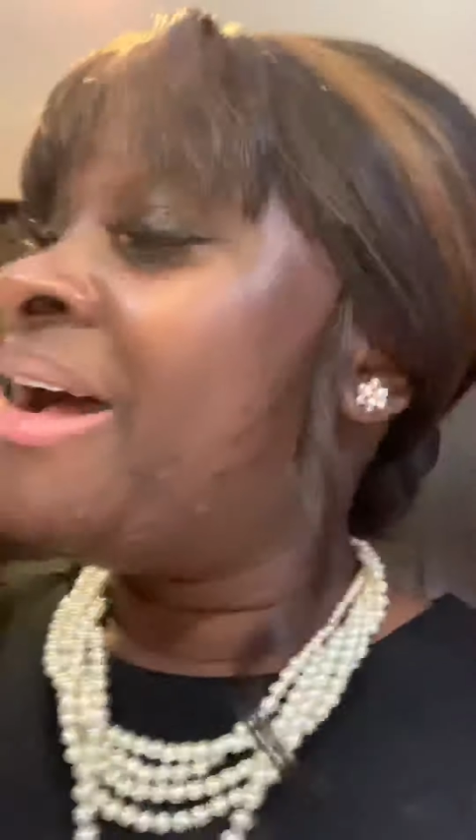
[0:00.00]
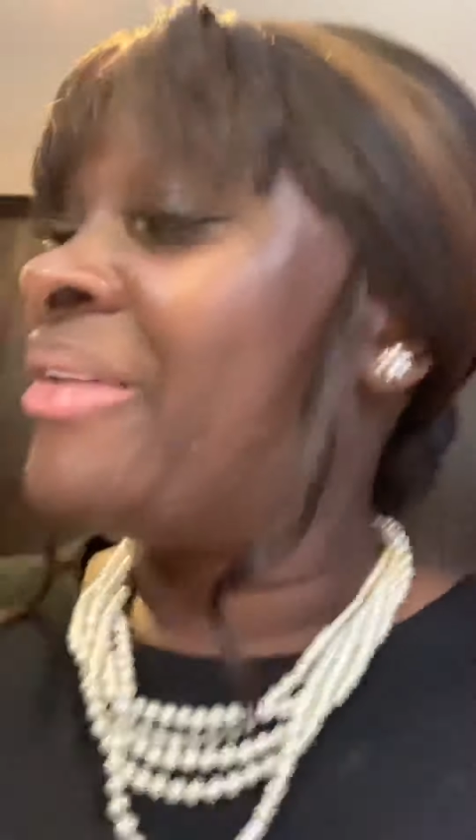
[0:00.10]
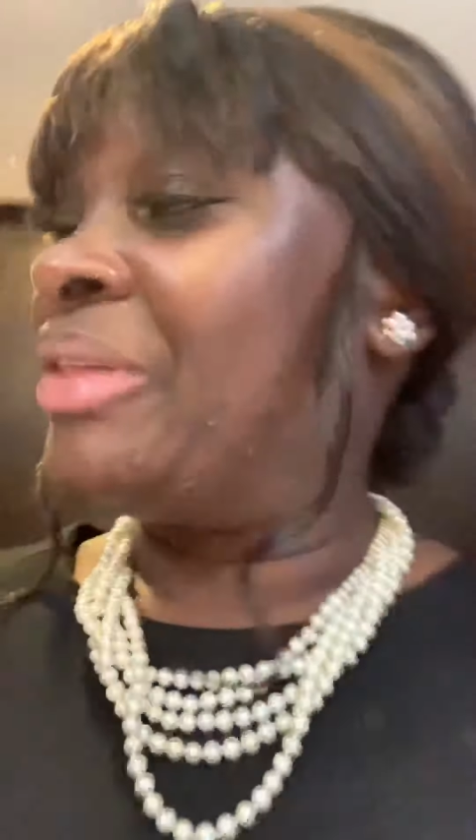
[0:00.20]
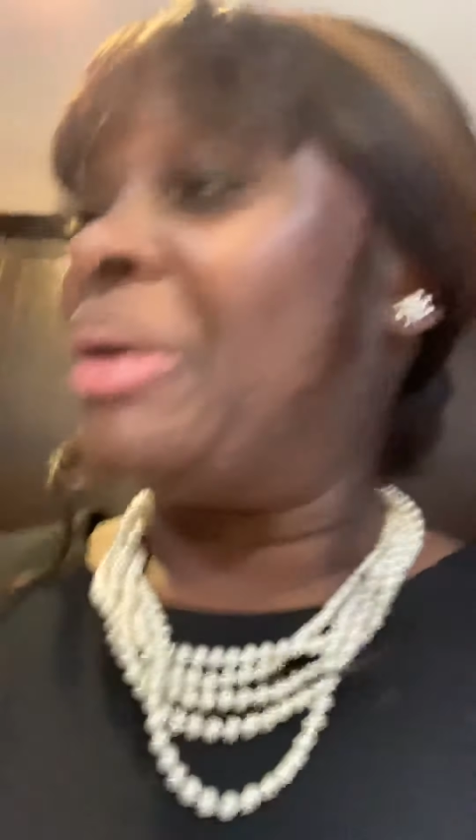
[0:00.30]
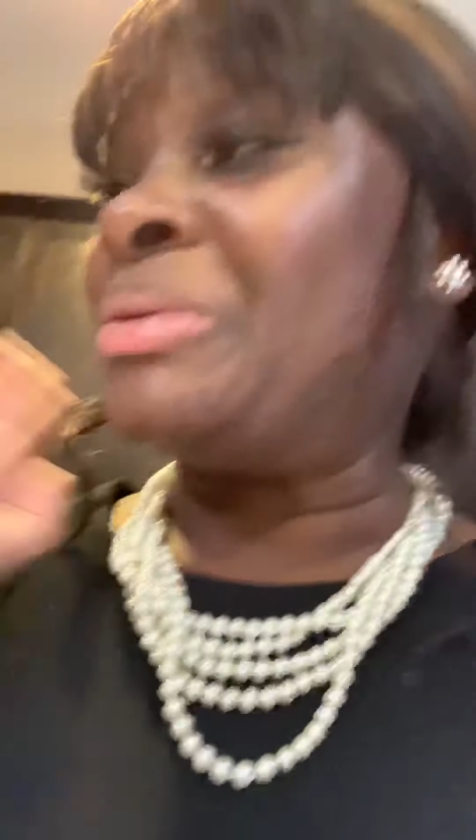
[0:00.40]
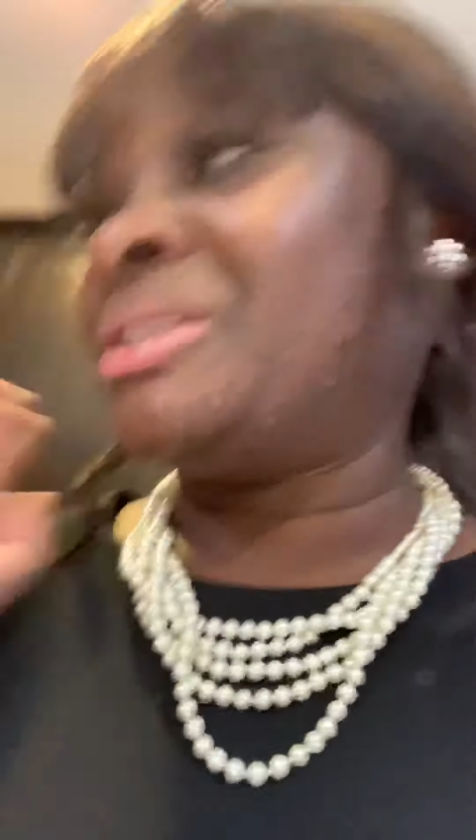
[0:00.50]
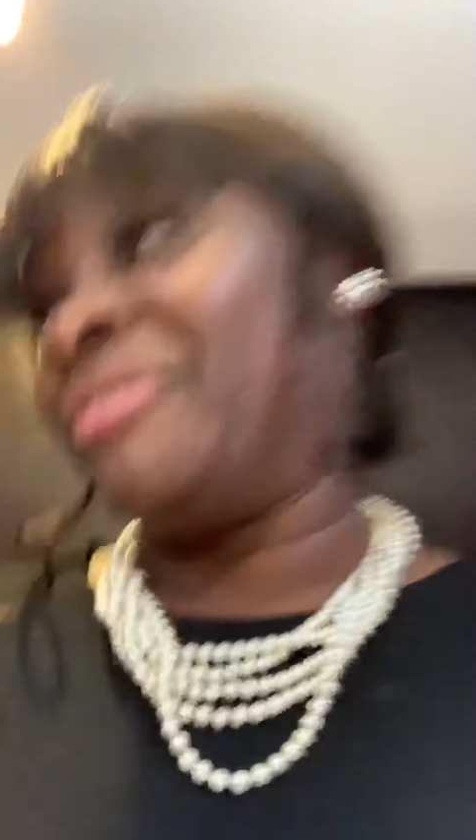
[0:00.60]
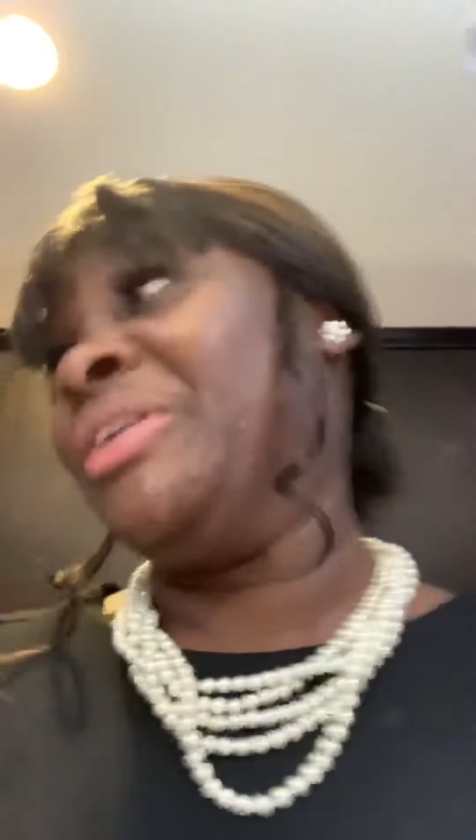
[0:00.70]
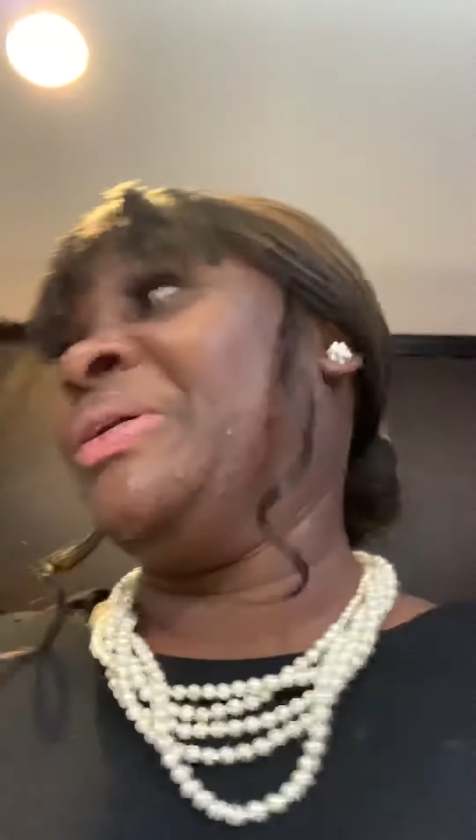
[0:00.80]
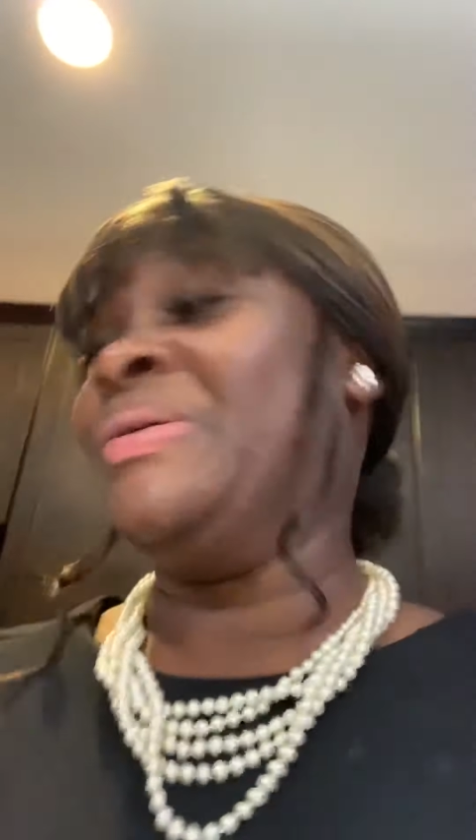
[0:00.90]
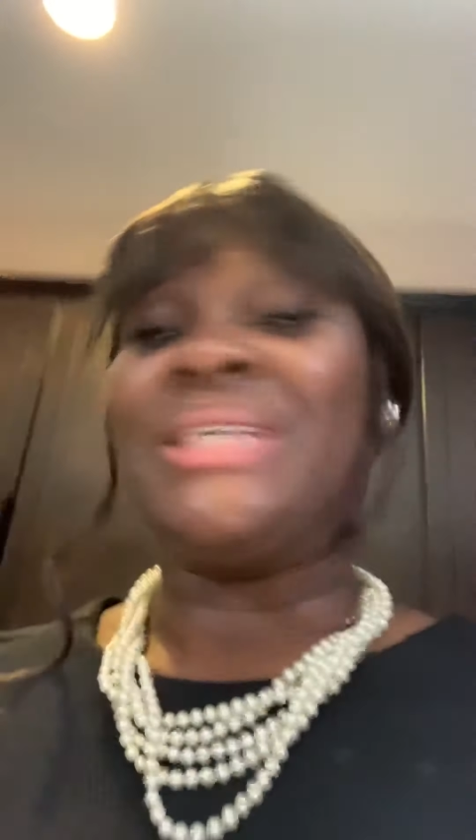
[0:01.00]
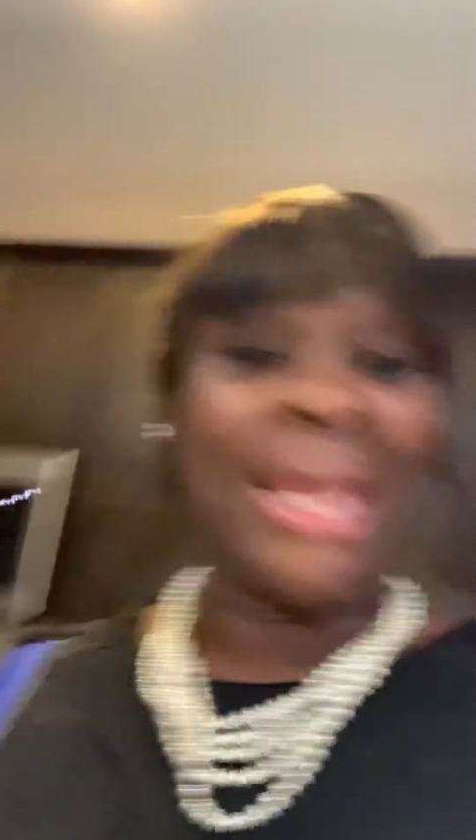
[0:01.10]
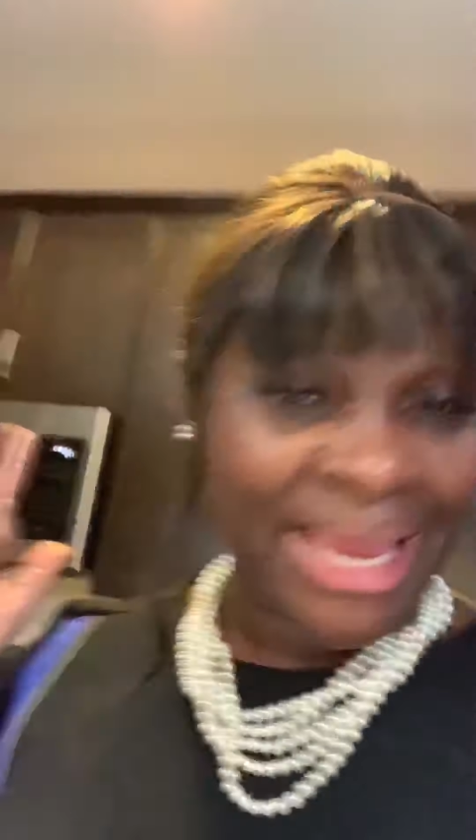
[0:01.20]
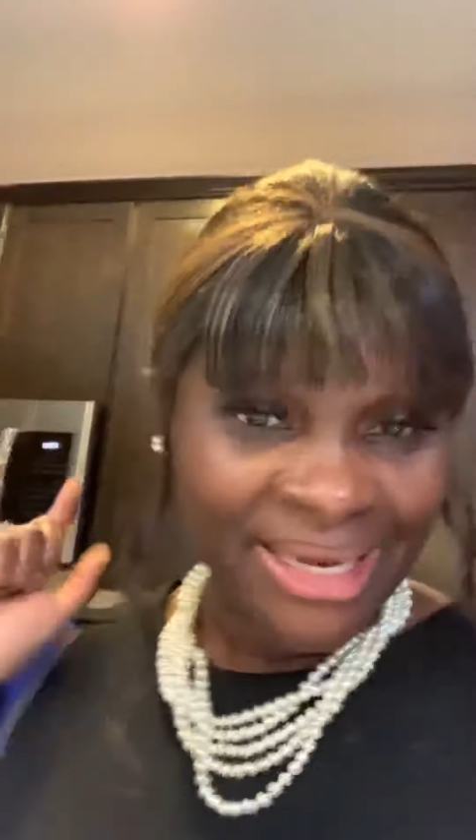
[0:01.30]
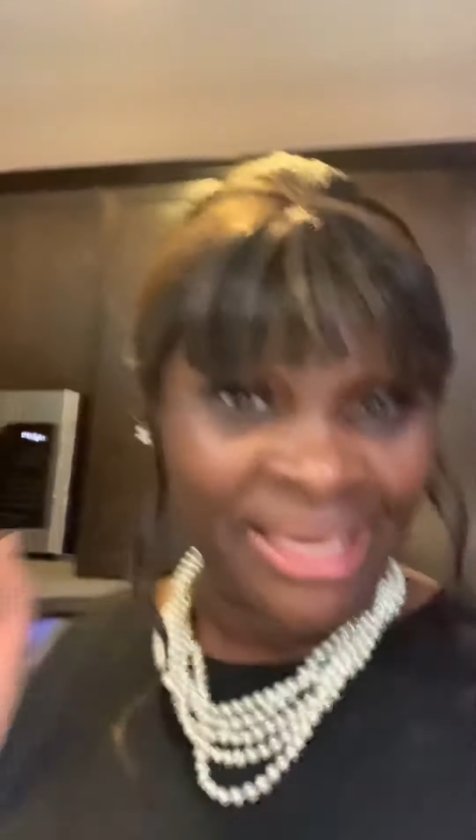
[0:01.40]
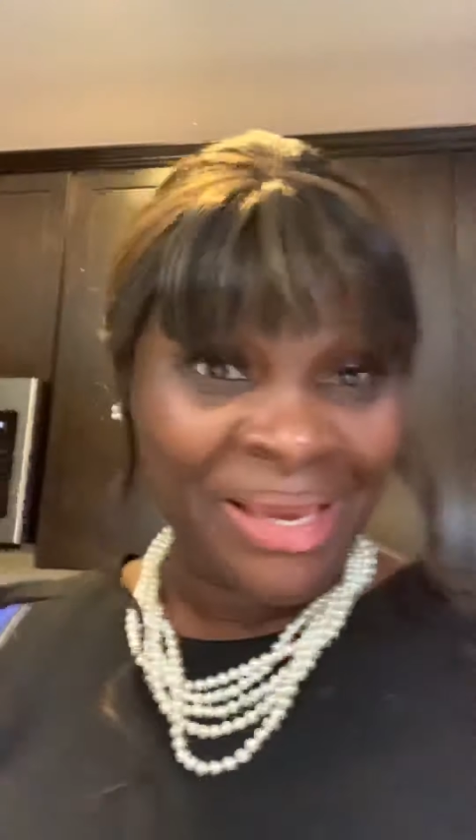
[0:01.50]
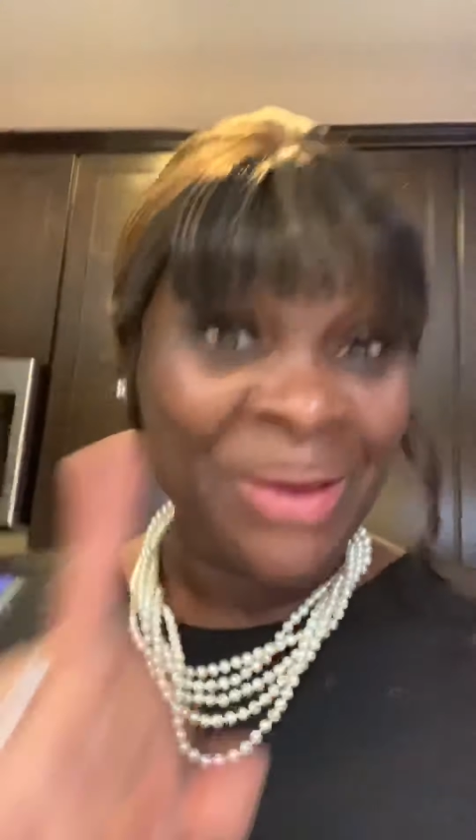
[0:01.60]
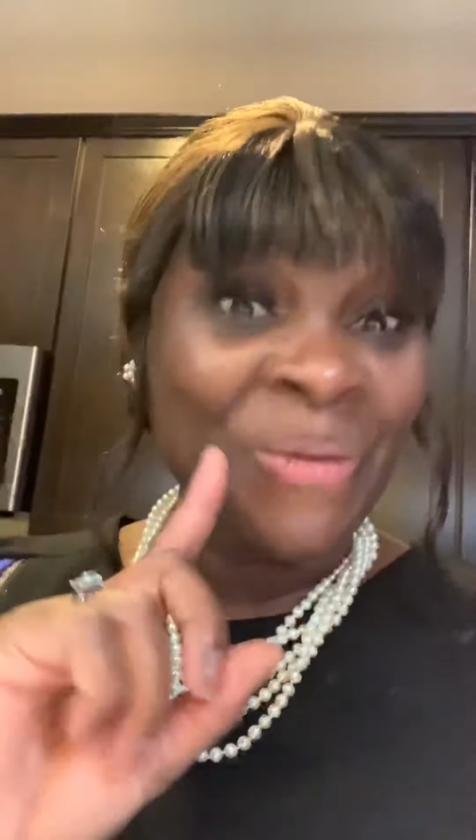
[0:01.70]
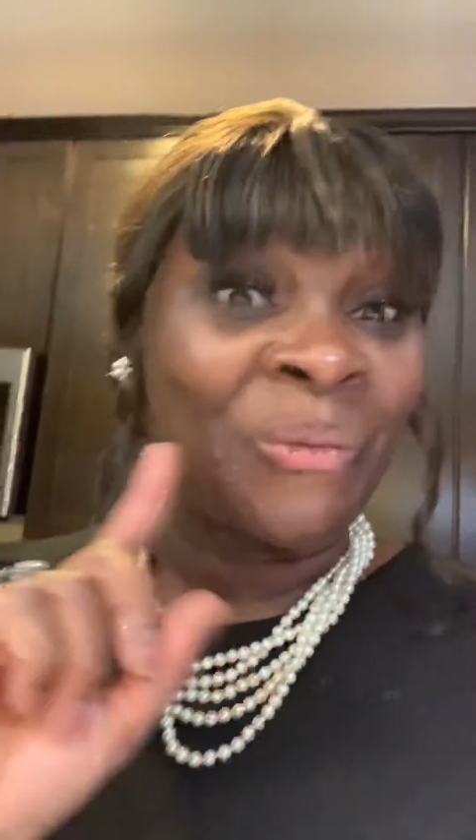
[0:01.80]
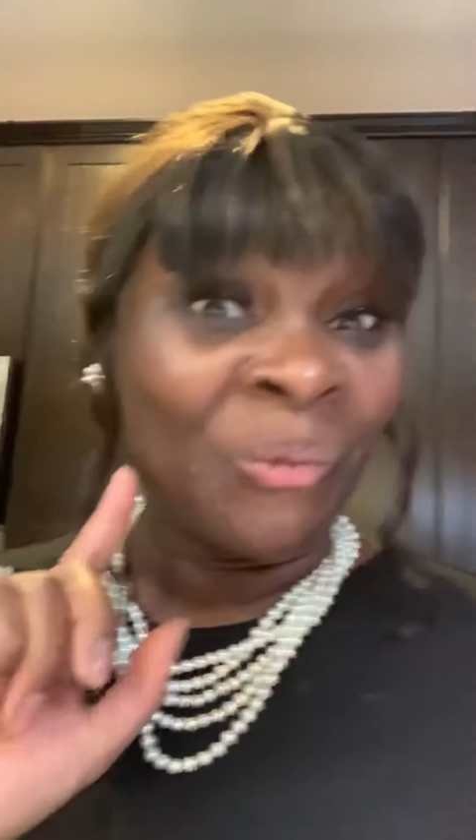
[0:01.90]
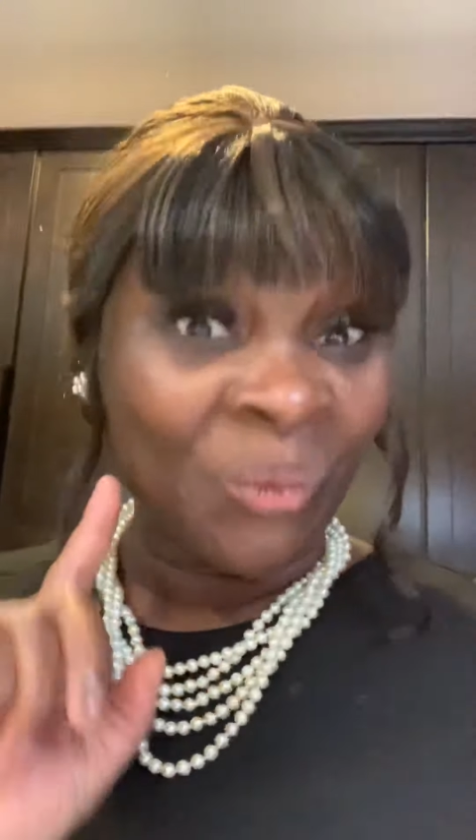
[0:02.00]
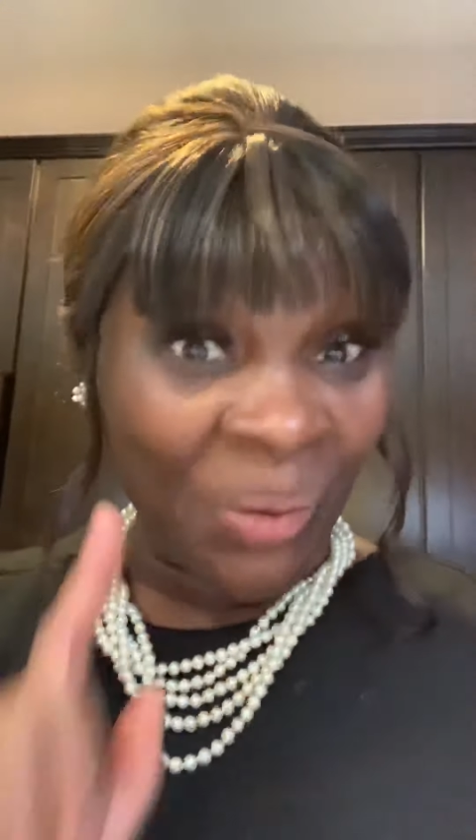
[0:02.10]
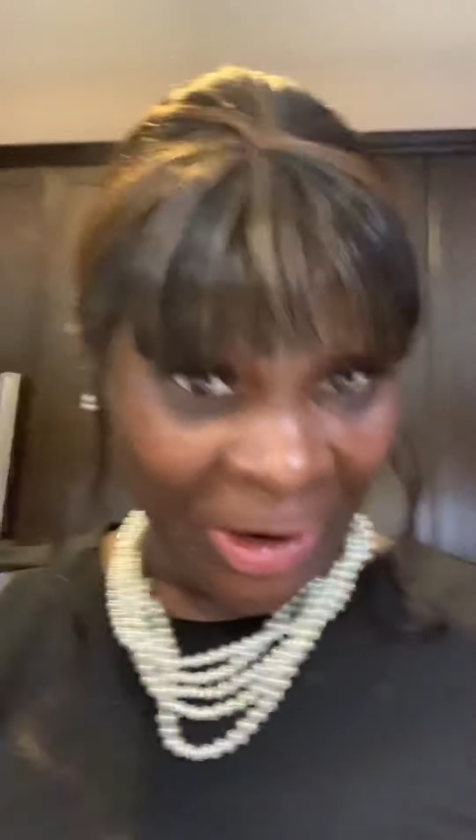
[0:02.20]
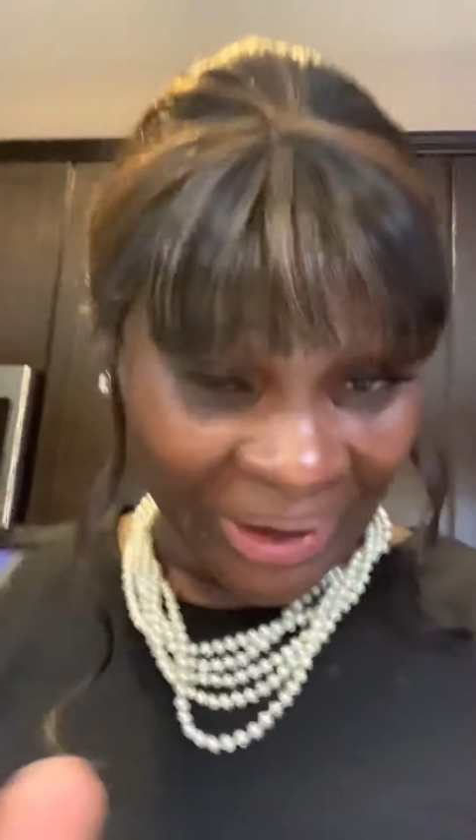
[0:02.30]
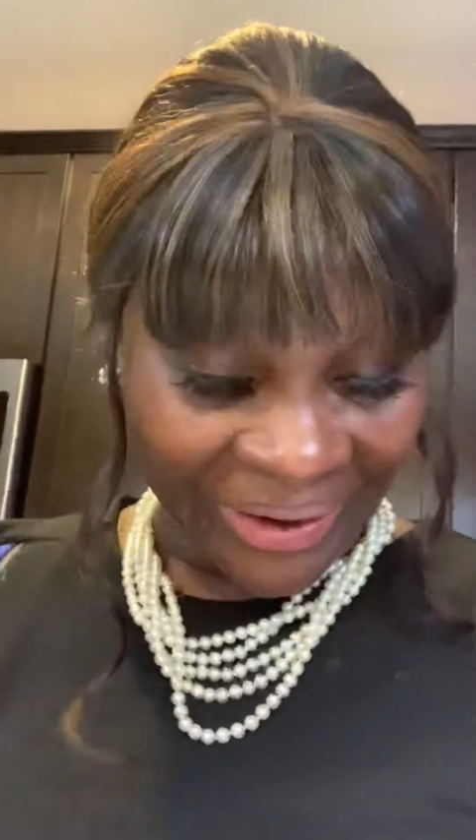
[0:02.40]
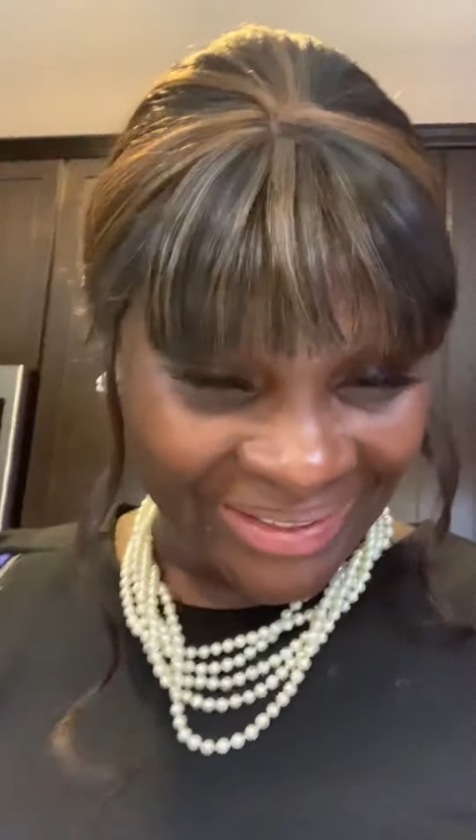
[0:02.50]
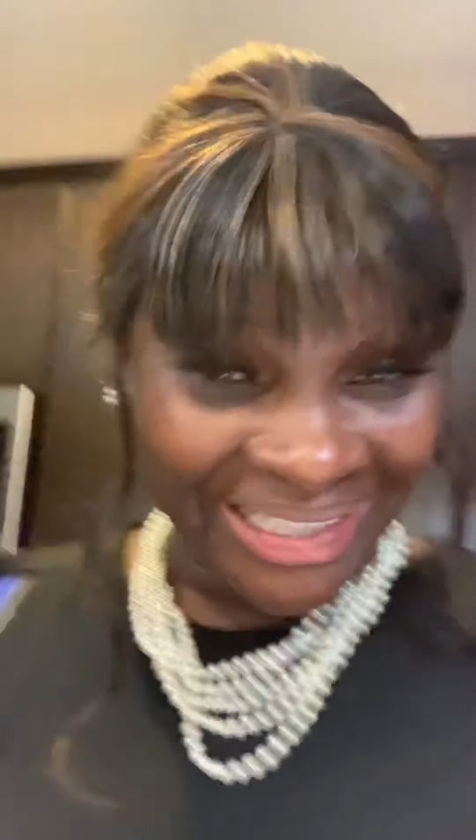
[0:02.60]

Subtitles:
those foods, and it worked.